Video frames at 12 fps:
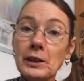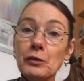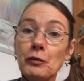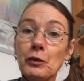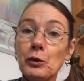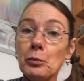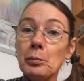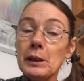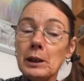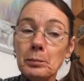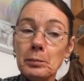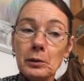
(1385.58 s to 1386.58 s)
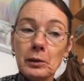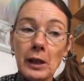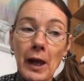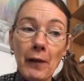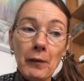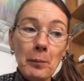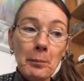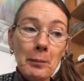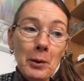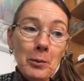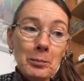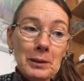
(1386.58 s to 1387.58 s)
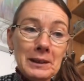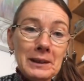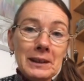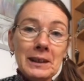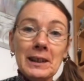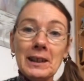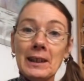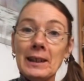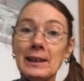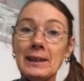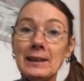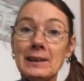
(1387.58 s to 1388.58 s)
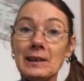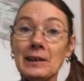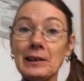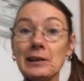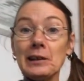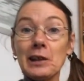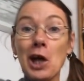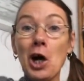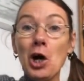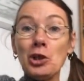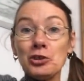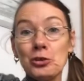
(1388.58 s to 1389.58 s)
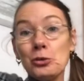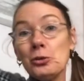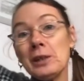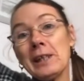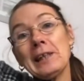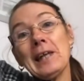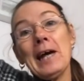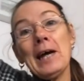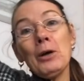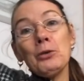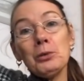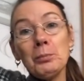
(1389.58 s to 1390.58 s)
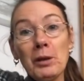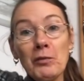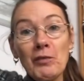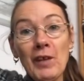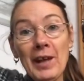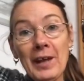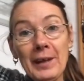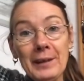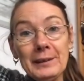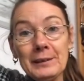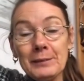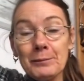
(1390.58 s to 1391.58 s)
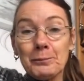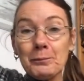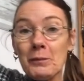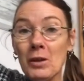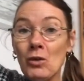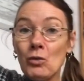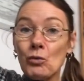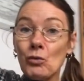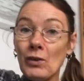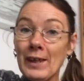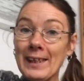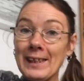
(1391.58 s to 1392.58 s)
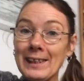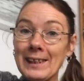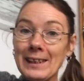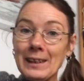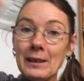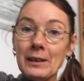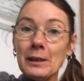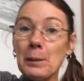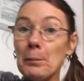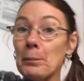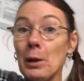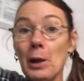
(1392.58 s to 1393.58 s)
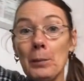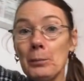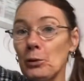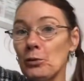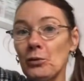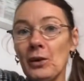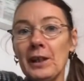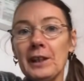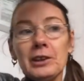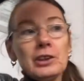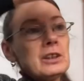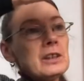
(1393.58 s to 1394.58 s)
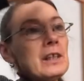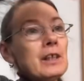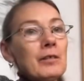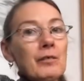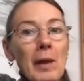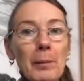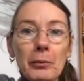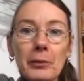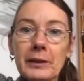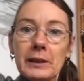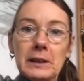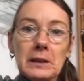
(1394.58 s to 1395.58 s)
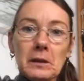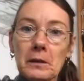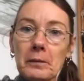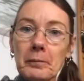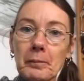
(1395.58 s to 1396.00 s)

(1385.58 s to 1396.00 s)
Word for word: a few people at the moment is a little cartoon cloud above their head, raining purple rain. Just think of that Prince song.